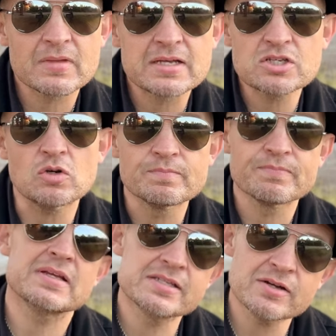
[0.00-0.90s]
So
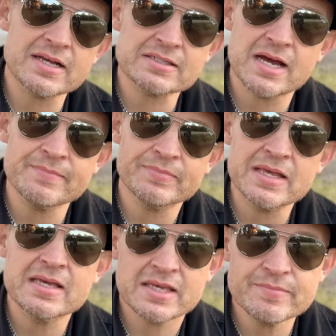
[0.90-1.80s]
until next time,
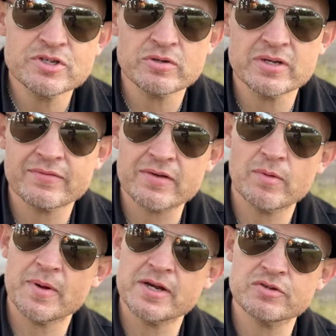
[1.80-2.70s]
keep shooting, never give
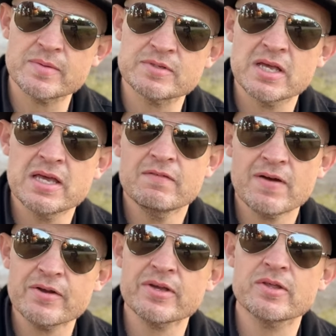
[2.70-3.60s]
up on your dreams.
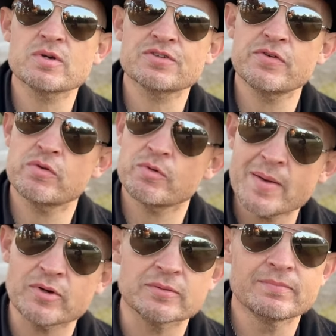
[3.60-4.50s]
Find out what works for you, and
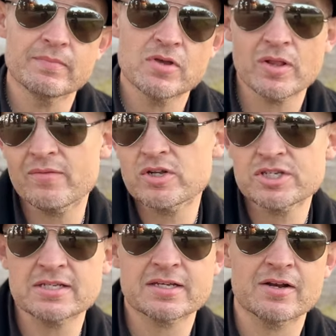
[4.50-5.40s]
remember, you only have one
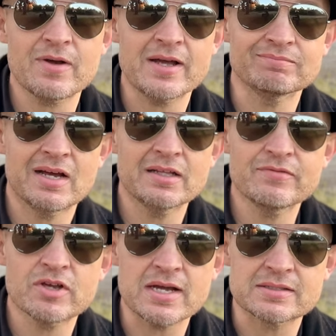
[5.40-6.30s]
chance to get it right. I love
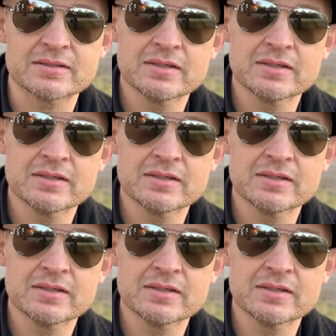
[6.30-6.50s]
you guys.